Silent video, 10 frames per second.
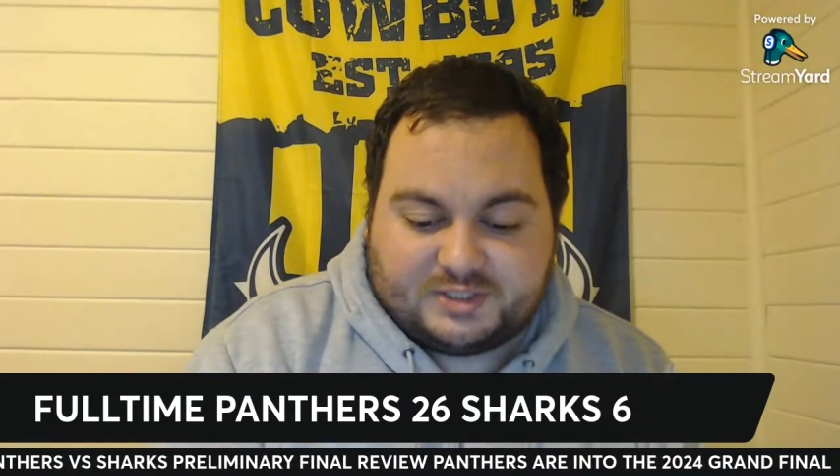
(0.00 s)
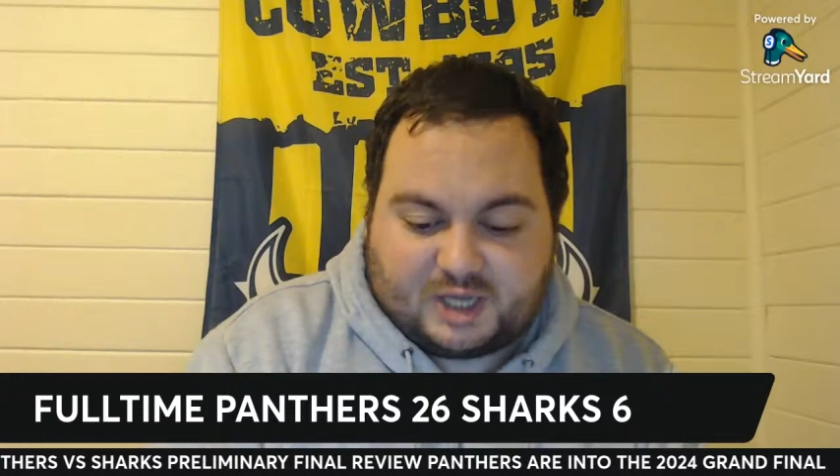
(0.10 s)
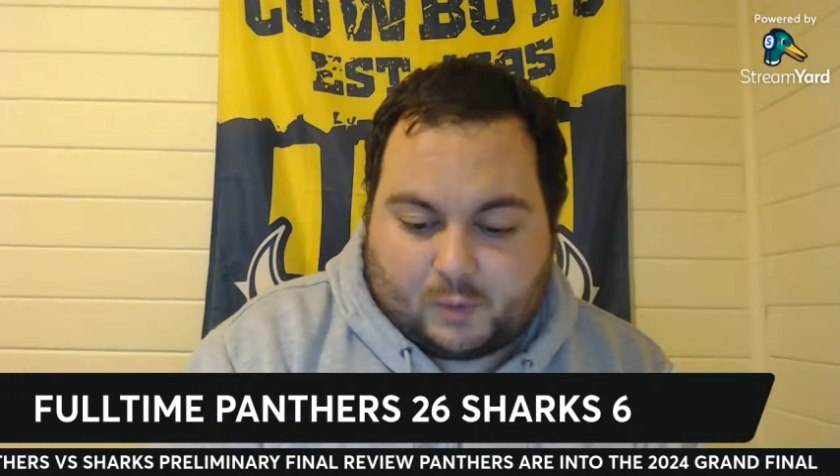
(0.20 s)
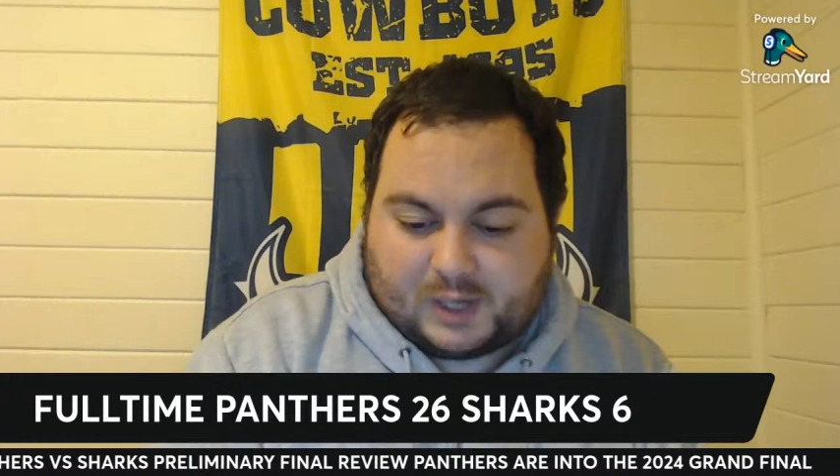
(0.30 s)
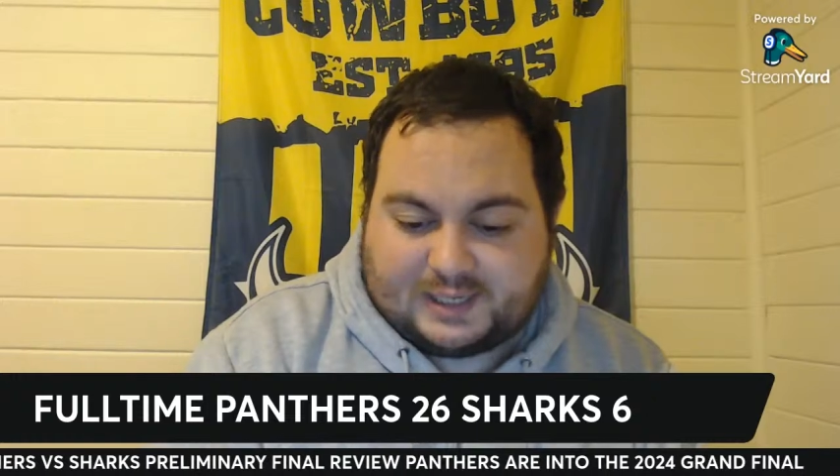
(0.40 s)

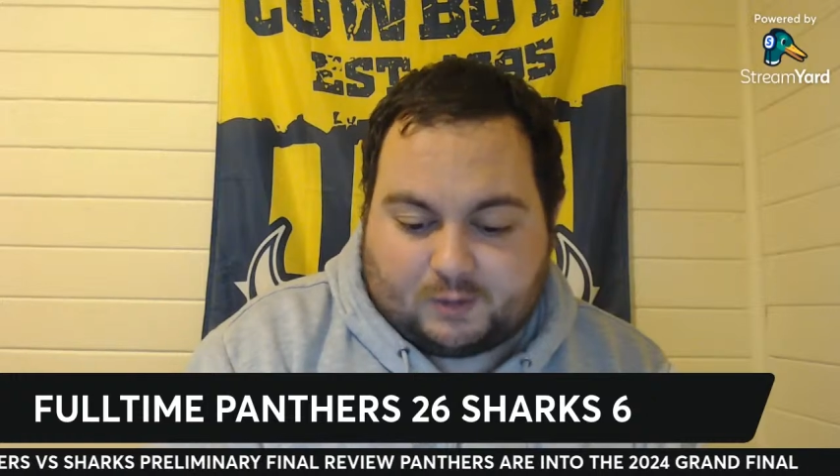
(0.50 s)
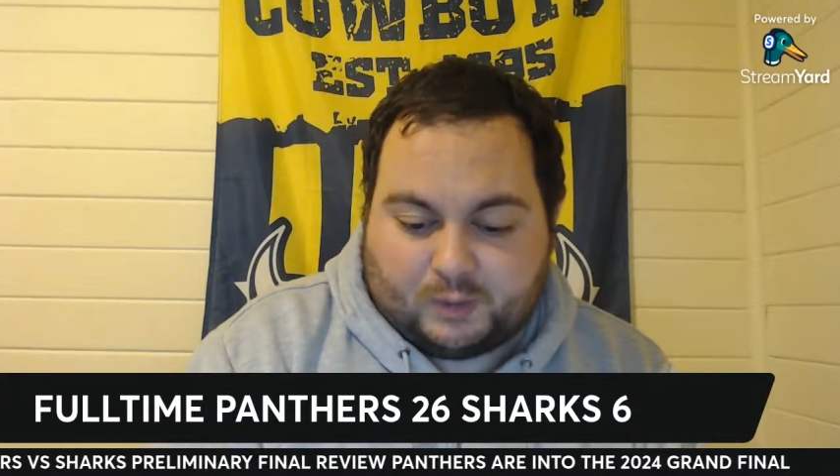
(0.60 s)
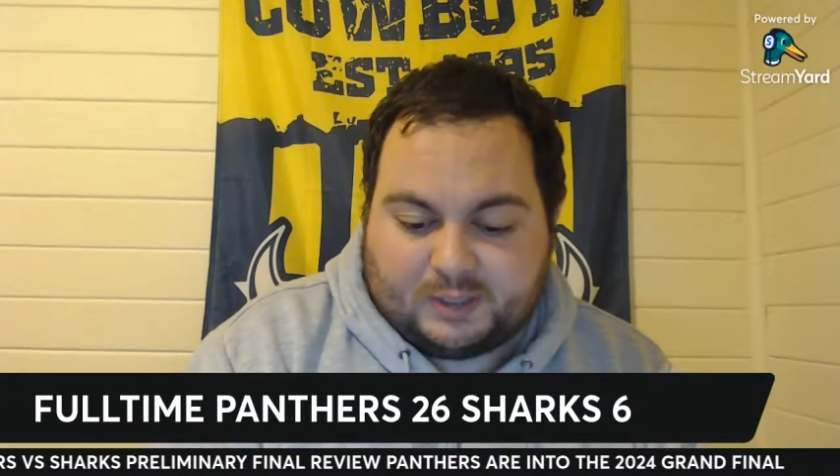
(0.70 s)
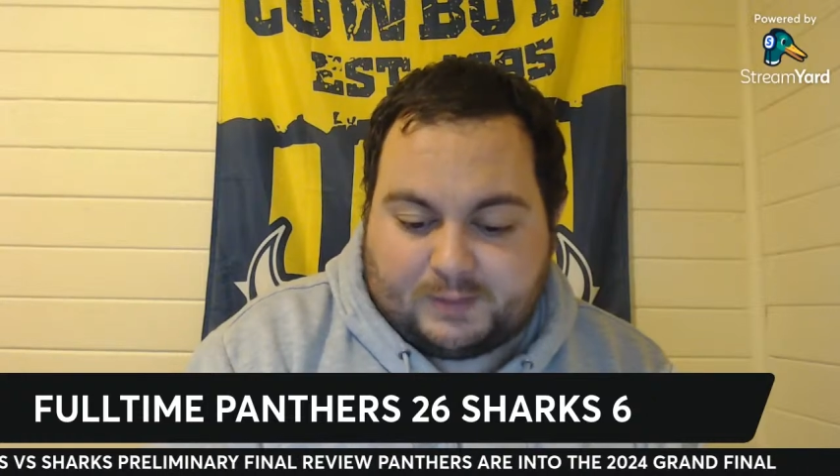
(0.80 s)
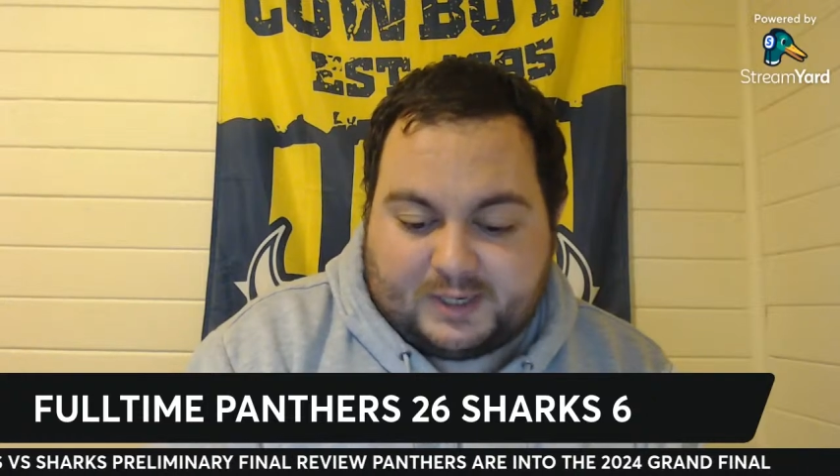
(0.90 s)
no way they
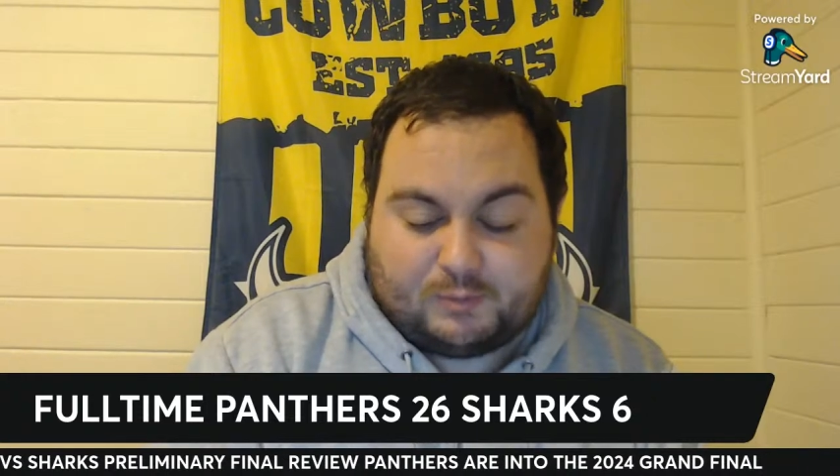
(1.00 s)
win, man.